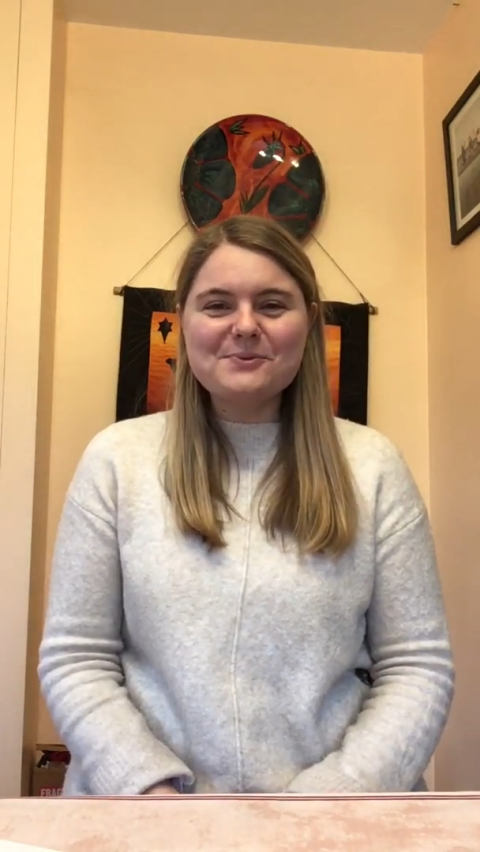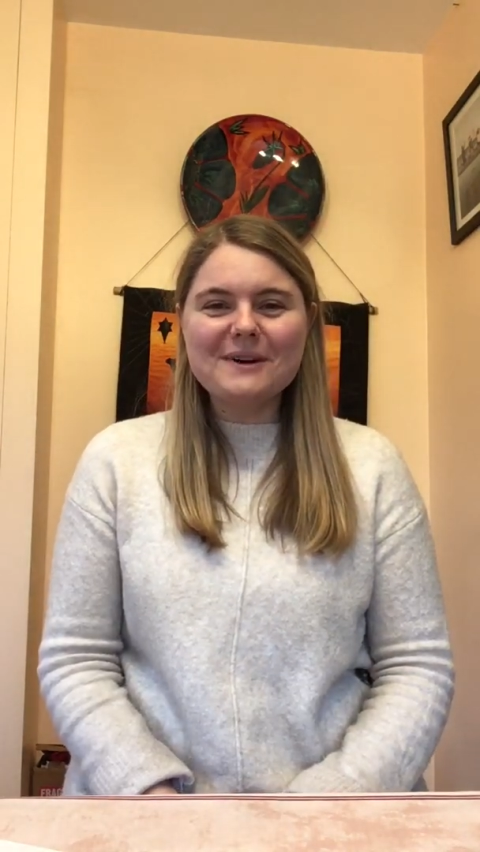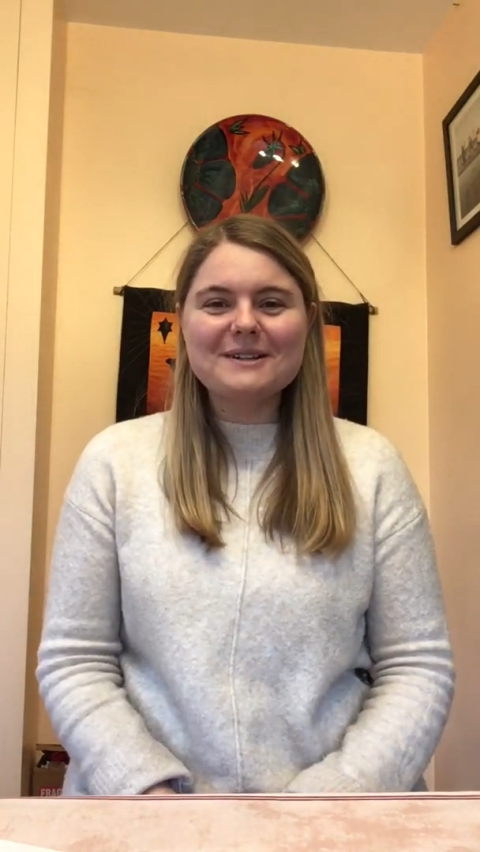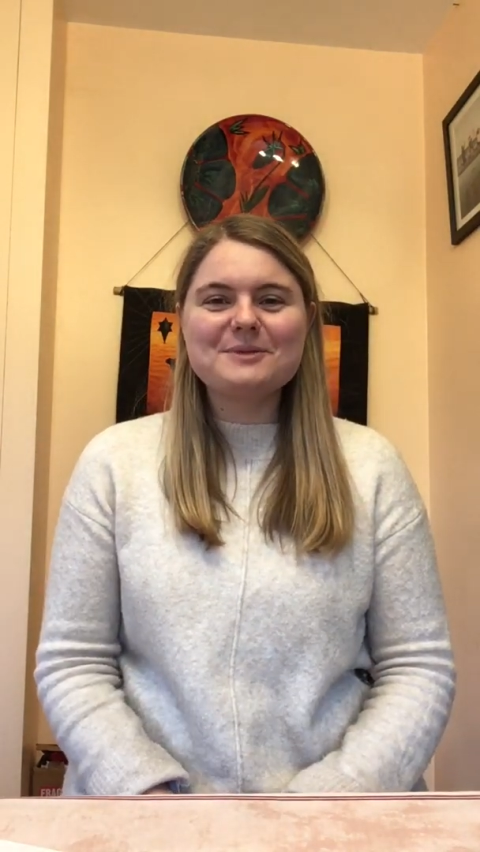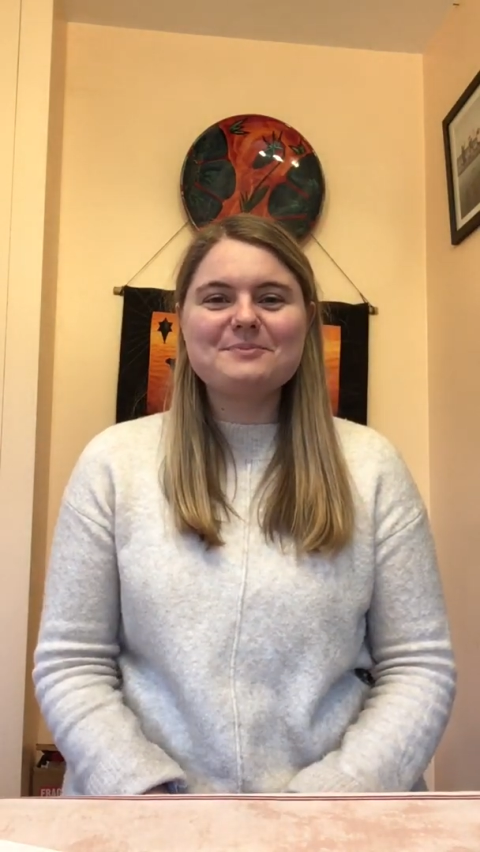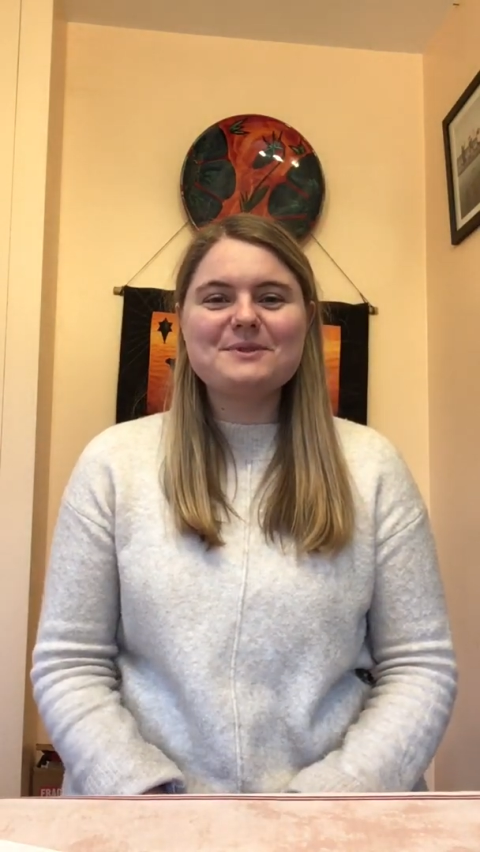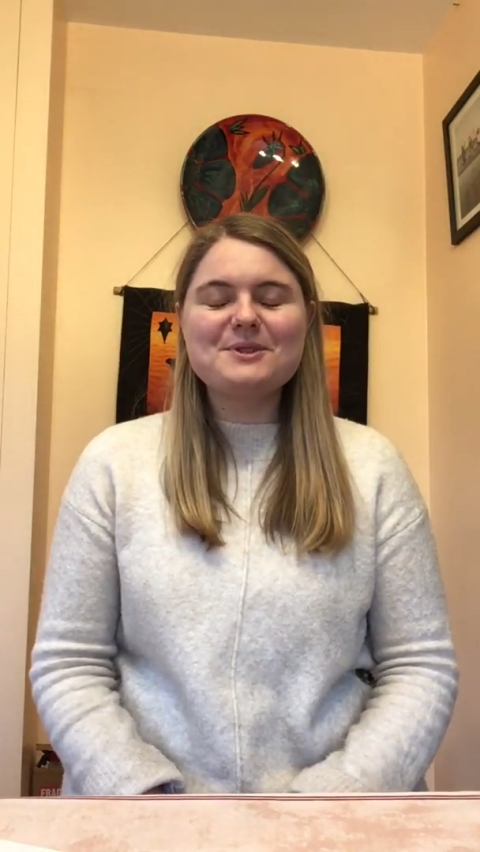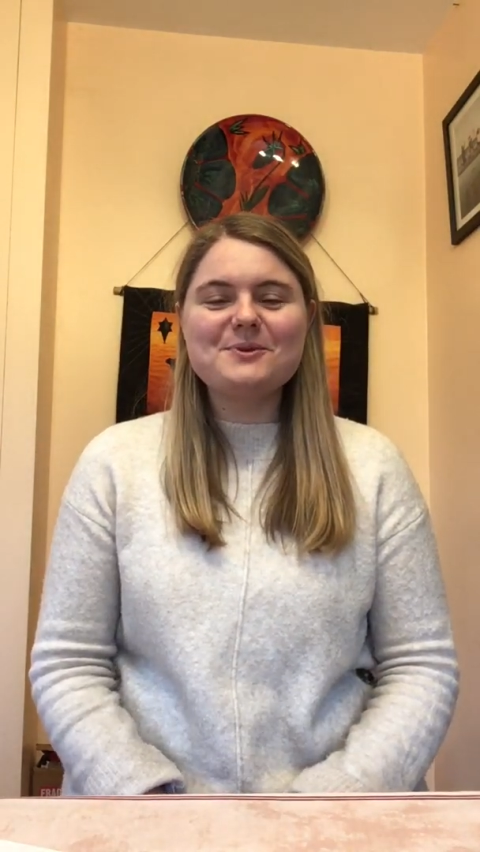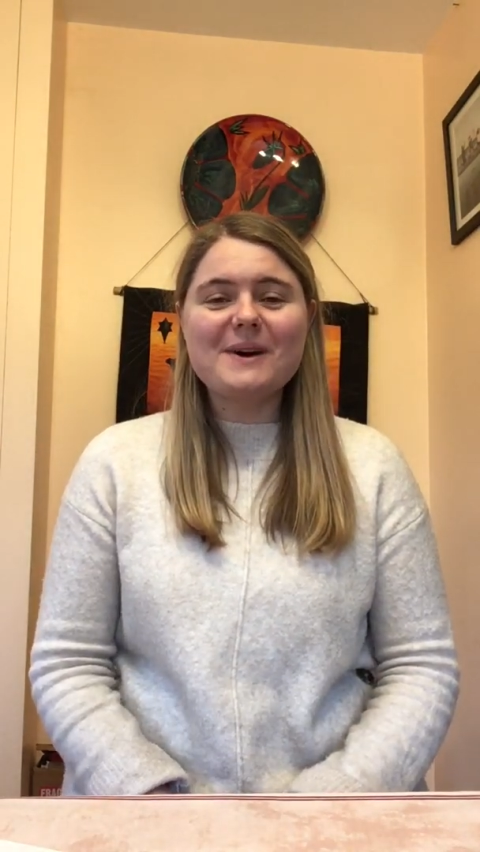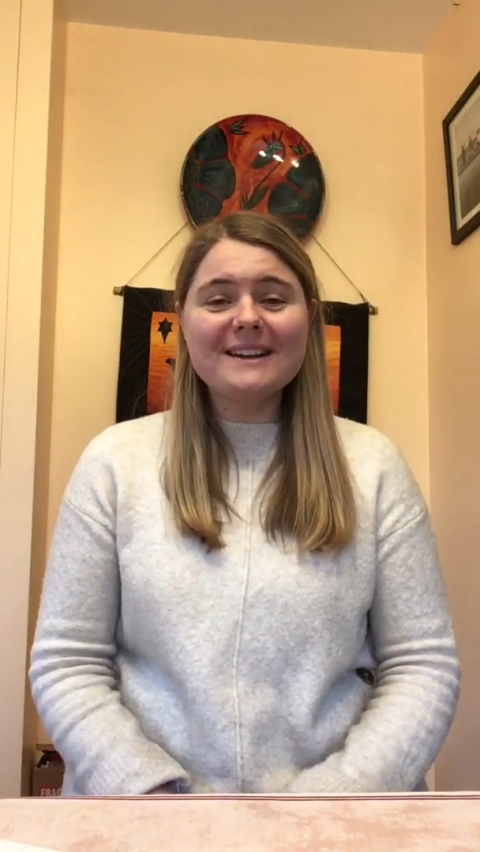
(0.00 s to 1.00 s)
welcome
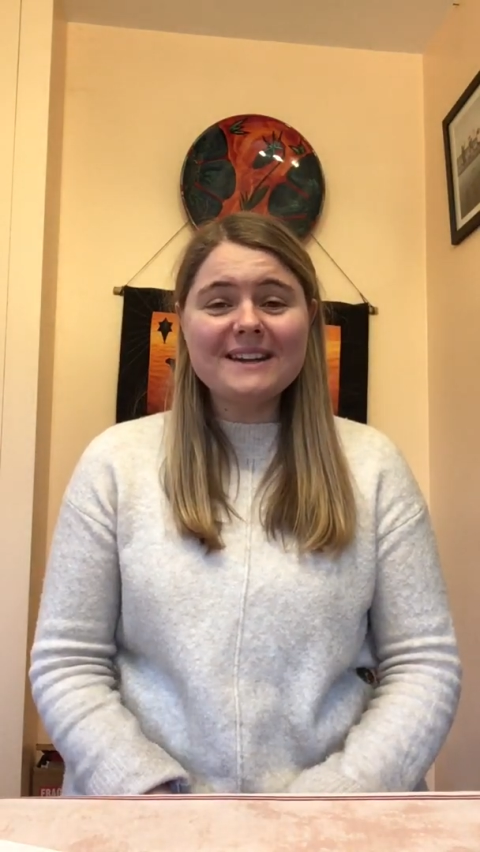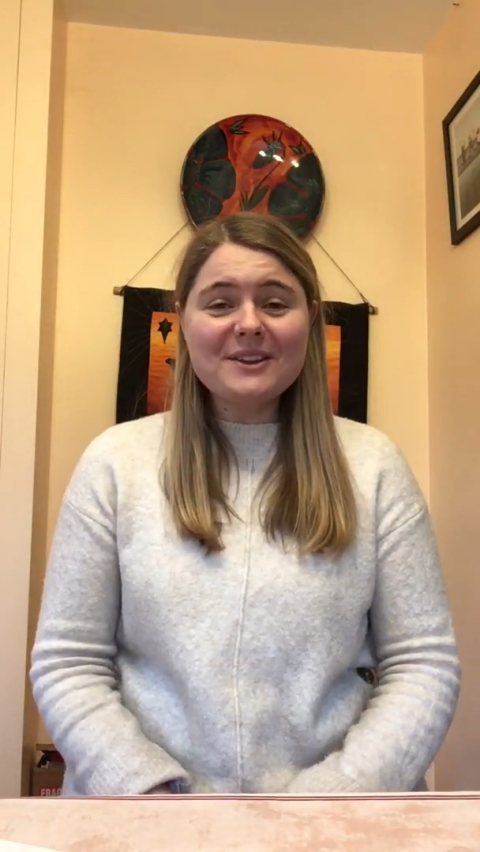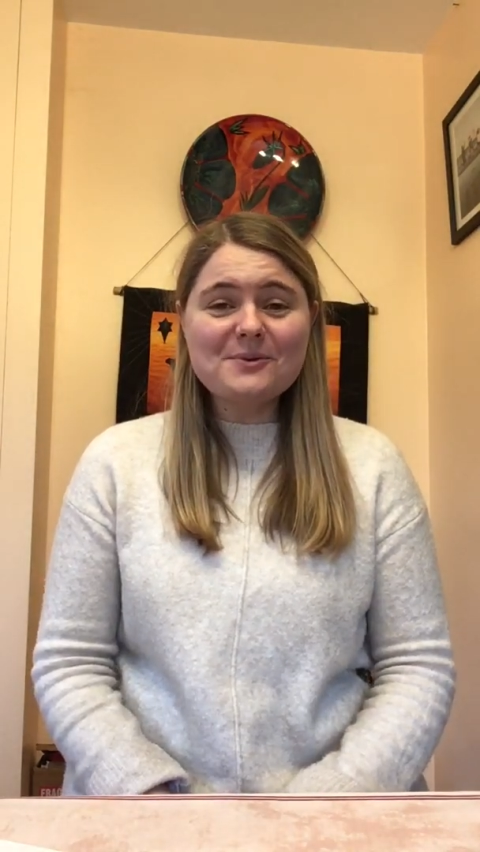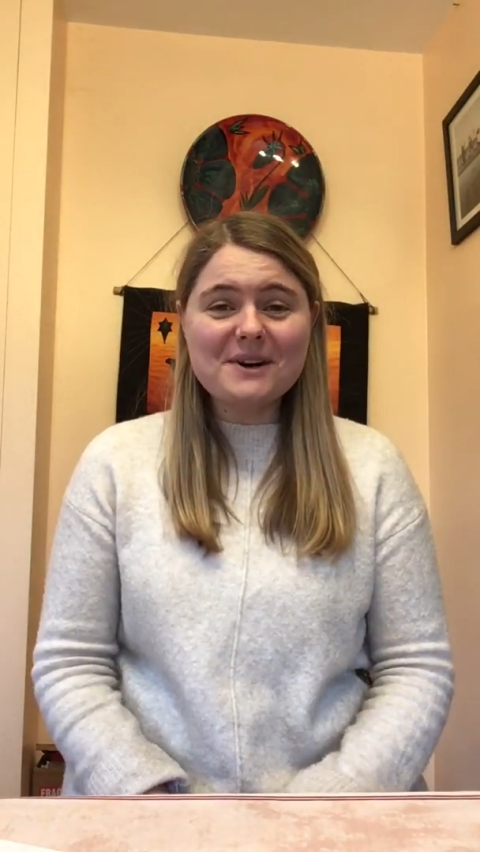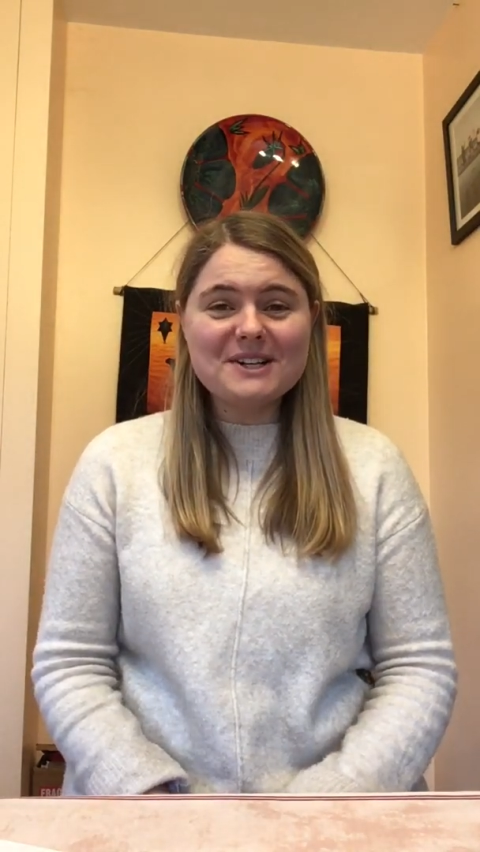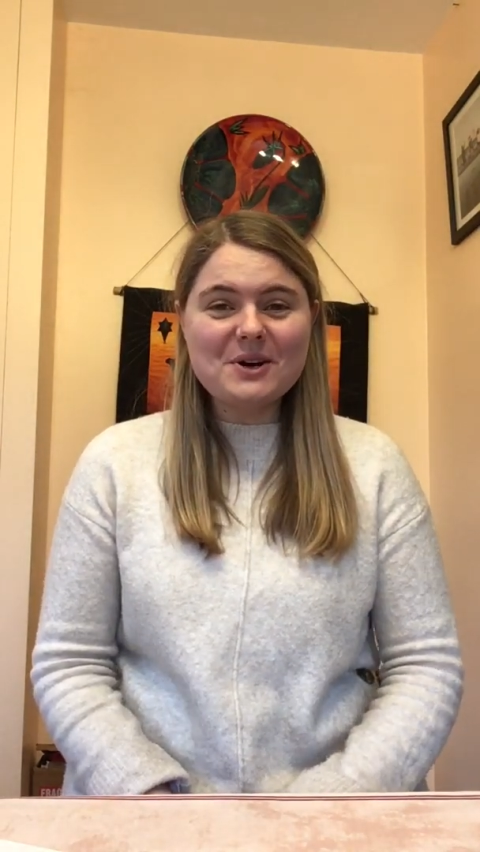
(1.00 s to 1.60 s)
to another one